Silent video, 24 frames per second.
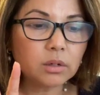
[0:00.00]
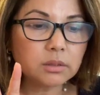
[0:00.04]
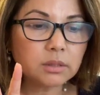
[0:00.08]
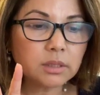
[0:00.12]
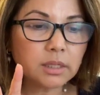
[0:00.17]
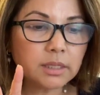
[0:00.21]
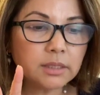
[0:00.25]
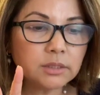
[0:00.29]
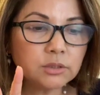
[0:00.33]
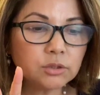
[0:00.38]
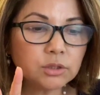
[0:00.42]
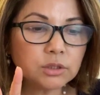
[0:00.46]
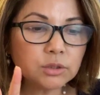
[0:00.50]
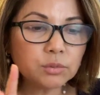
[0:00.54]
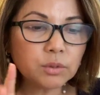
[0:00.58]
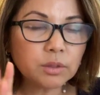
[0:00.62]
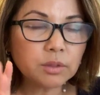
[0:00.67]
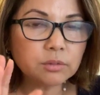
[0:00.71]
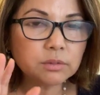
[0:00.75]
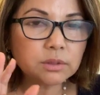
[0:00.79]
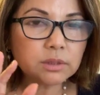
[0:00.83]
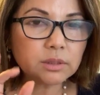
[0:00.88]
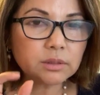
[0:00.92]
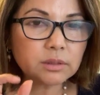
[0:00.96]
interest rate
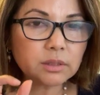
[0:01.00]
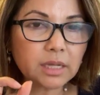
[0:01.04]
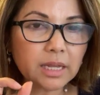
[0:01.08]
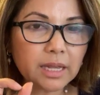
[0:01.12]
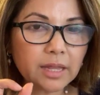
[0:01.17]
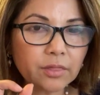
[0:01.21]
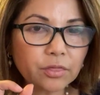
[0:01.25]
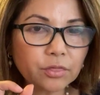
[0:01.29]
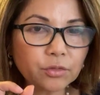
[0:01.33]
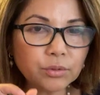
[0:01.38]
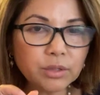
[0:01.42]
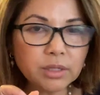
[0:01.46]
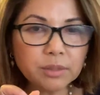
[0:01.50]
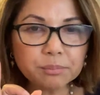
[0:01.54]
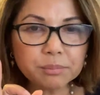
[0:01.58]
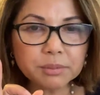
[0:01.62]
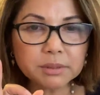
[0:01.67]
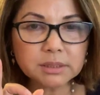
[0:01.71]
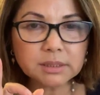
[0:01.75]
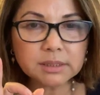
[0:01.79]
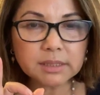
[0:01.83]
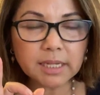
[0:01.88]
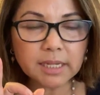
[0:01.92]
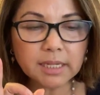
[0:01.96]
was at
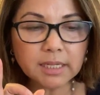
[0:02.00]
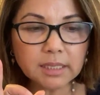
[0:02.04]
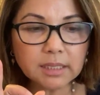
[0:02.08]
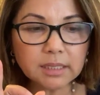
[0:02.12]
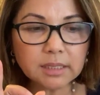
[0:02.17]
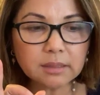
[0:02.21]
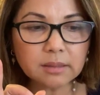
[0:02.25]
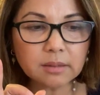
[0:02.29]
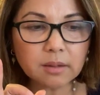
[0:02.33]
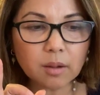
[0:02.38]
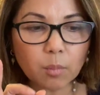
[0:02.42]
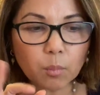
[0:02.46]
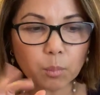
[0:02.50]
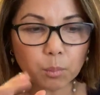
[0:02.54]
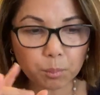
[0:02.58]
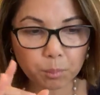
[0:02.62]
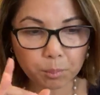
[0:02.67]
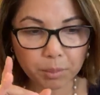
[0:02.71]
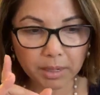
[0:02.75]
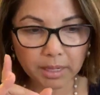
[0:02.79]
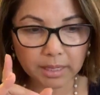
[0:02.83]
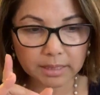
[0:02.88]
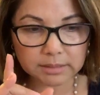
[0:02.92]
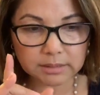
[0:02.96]
3%,
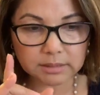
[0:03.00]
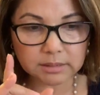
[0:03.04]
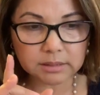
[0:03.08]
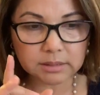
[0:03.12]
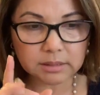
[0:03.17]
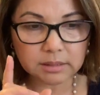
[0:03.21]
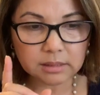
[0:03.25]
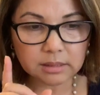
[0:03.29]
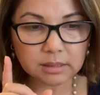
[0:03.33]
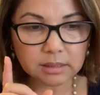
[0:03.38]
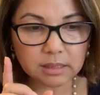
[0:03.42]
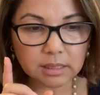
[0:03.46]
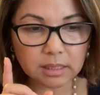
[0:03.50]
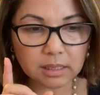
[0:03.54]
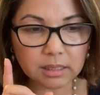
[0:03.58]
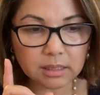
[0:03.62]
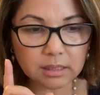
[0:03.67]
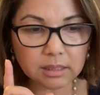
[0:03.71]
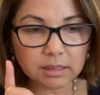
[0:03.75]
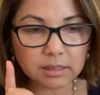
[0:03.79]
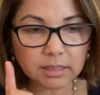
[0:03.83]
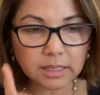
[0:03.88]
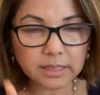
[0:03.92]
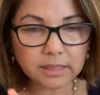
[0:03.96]
but
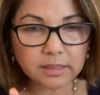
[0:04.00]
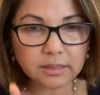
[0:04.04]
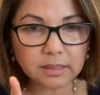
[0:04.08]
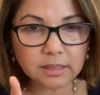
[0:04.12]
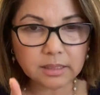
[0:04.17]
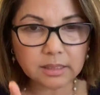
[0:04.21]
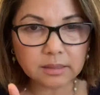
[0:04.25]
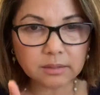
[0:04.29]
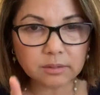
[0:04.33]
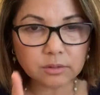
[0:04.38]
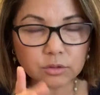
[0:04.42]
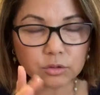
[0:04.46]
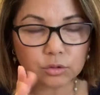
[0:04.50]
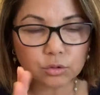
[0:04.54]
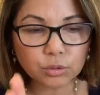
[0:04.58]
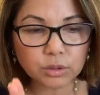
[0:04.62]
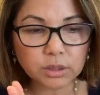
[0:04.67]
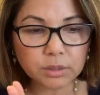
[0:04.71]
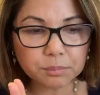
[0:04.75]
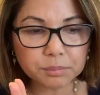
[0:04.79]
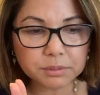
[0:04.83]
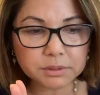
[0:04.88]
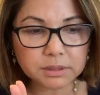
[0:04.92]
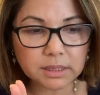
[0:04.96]
they did
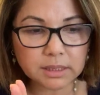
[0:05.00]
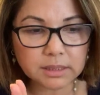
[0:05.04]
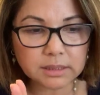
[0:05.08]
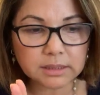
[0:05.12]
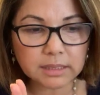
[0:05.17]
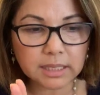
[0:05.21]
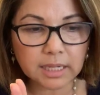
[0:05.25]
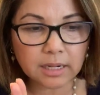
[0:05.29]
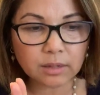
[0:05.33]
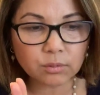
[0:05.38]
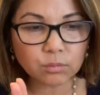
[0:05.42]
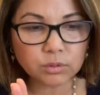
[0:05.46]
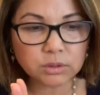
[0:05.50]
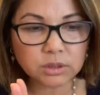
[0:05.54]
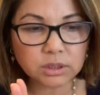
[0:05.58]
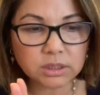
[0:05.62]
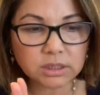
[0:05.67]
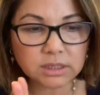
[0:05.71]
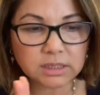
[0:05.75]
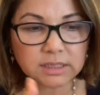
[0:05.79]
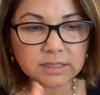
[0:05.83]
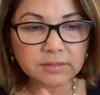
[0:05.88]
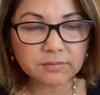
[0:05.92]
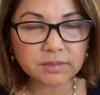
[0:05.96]
20% down, which is
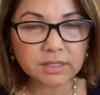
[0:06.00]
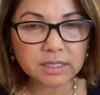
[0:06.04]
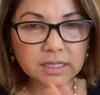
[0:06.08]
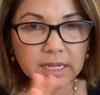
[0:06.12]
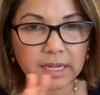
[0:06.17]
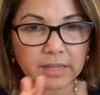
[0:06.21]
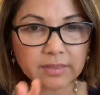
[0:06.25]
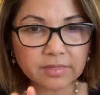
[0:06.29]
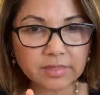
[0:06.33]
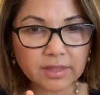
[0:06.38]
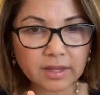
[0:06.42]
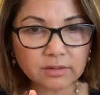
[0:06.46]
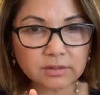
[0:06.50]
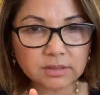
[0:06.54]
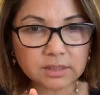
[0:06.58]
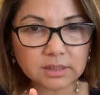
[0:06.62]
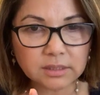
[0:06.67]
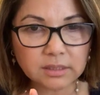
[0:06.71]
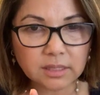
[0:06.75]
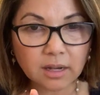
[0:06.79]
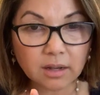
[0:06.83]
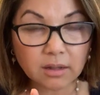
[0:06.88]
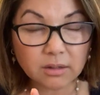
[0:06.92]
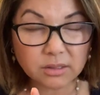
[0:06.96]

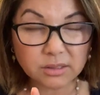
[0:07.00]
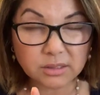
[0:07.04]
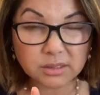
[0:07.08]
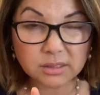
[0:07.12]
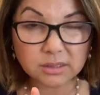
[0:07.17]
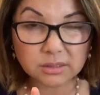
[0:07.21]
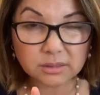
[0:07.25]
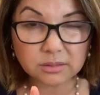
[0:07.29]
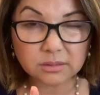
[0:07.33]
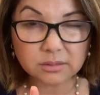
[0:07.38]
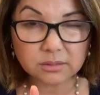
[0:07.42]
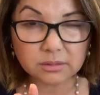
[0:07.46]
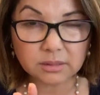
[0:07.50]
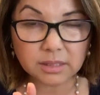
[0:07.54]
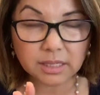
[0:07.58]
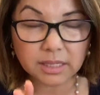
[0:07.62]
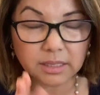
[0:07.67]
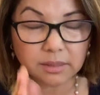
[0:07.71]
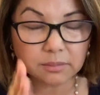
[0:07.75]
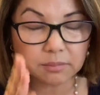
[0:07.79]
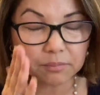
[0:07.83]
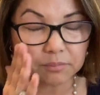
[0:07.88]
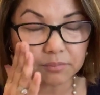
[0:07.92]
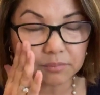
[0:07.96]
$79,000,
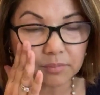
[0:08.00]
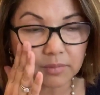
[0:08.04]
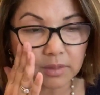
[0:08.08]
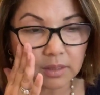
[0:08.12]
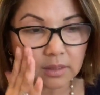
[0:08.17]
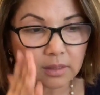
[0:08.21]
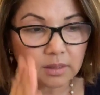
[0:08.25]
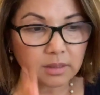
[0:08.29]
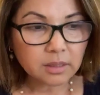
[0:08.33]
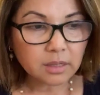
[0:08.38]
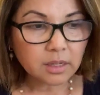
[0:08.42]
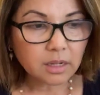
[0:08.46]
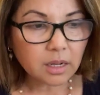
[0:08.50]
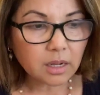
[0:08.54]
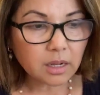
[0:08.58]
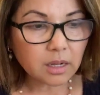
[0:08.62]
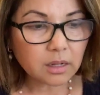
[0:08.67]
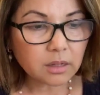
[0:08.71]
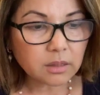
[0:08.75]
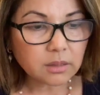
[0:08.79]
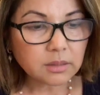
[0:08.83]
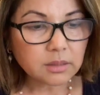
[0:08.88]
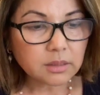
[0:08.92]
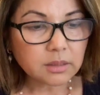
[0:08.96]
right?
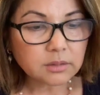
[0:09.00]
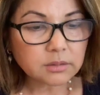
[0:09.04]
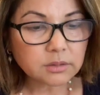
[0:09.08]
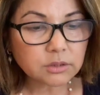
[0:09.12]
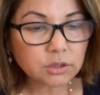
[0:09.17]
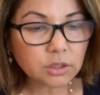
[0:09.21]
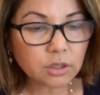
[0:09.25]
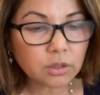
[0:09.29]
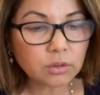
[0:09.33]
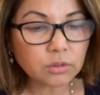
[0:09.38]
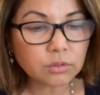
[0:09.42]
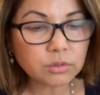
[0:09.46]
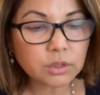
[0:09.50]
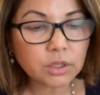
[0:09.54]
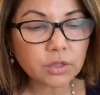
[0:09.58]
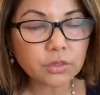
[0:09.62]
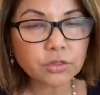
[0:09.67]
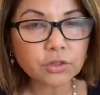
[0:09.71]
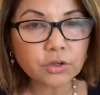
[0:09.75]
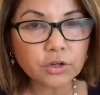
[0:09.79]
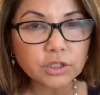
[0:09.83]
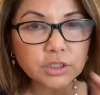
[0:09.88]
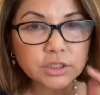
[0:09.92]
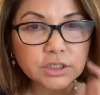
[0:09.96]
So the
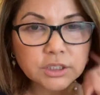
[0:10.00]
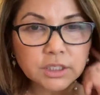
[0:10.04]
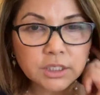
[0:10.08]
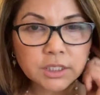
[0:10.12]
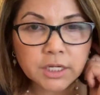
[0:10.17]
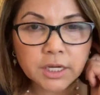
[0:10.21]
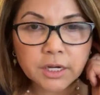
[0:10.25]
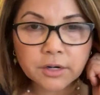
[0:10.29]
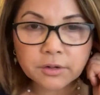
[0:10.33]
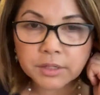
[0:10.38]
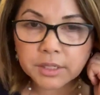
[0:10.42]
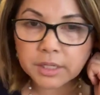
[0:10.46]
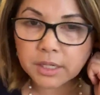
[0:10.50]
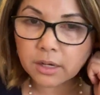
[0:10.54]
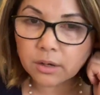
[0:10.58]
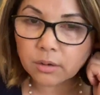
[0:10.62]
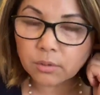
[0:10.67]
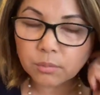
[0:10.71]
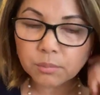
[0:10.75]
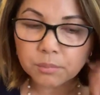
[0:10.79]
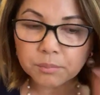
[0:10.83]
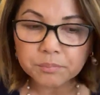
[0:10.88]
third scenario